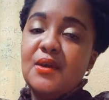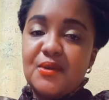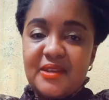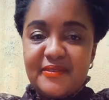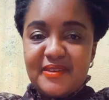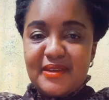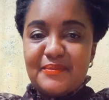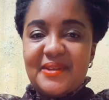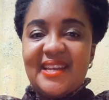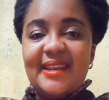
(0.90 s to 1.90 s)
Good
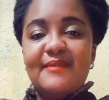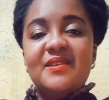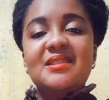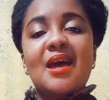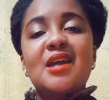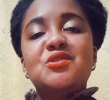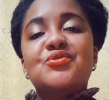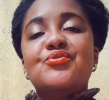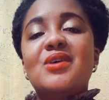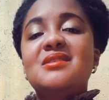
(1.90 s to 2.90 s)
evening, beloveds. I
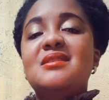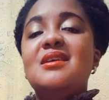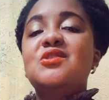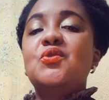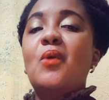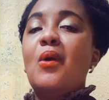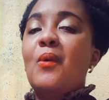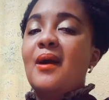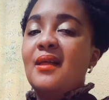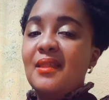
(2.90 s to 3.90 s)
trust that you are
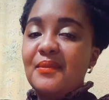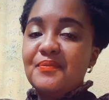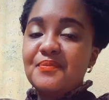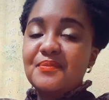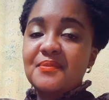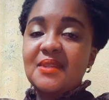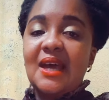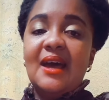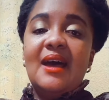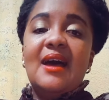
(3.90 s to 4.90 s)
well.
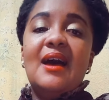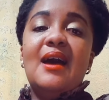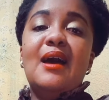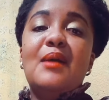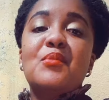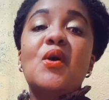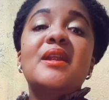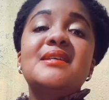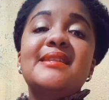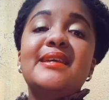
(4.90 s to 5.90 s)
God
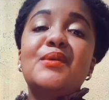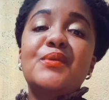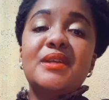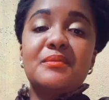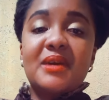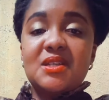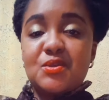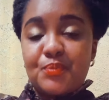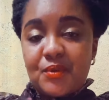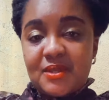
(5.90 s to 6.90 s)
has laid a word in my
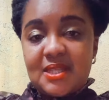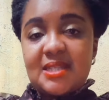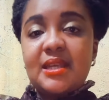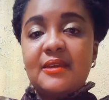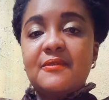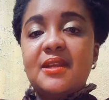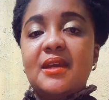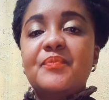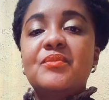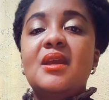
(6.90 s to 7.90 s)
spirit this
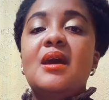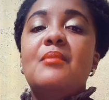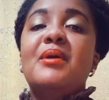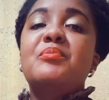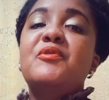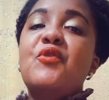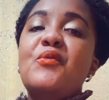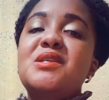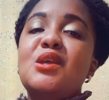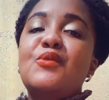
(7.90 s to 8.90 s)
evening. But before
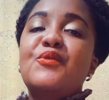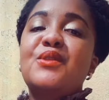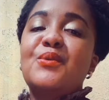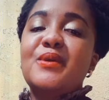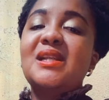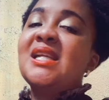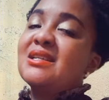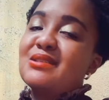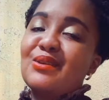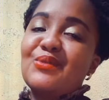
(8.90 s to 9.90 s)
we start off with the word, let
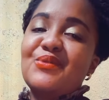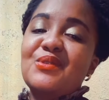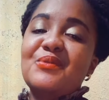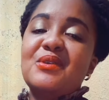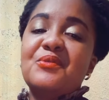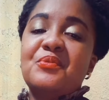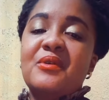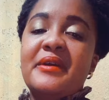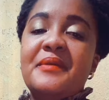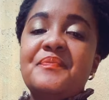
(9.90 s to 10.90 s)
us start off with a word of
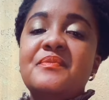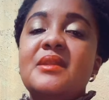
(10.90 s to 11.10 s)
prayer.